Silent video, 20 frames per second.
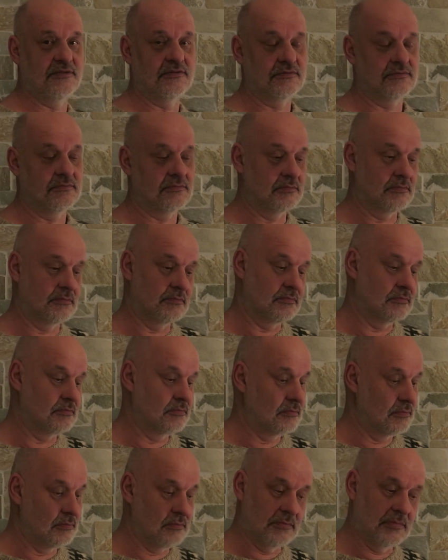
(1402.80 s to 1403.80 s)
there
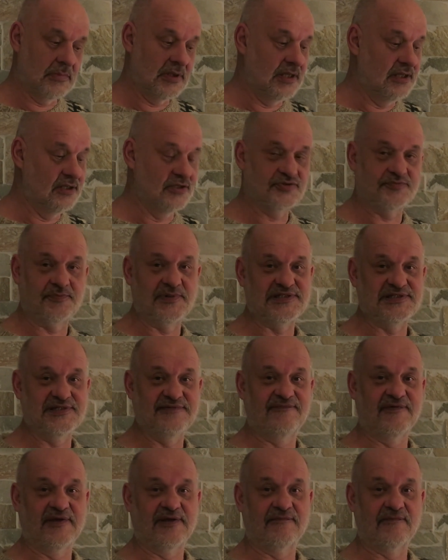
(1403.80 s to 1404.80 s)
in a
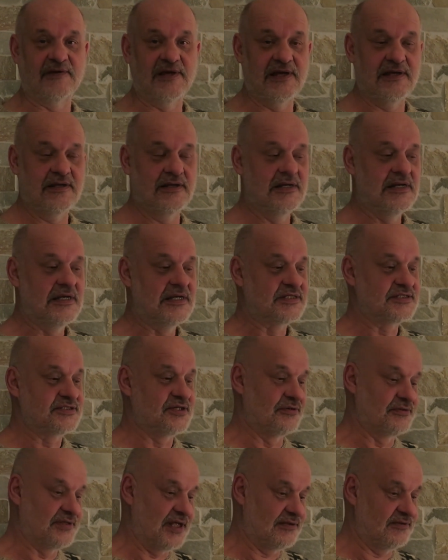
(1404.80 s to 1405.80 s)
specific way
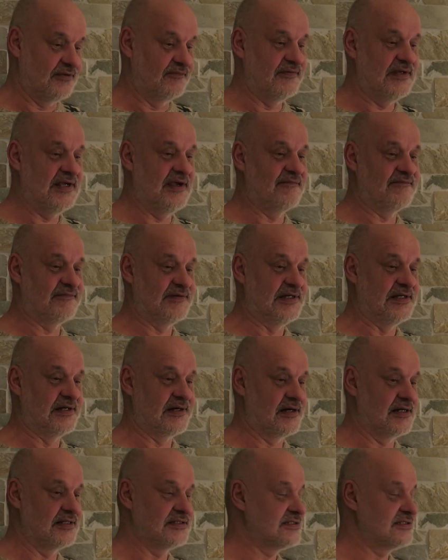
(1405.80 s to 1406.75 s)
so that the VFD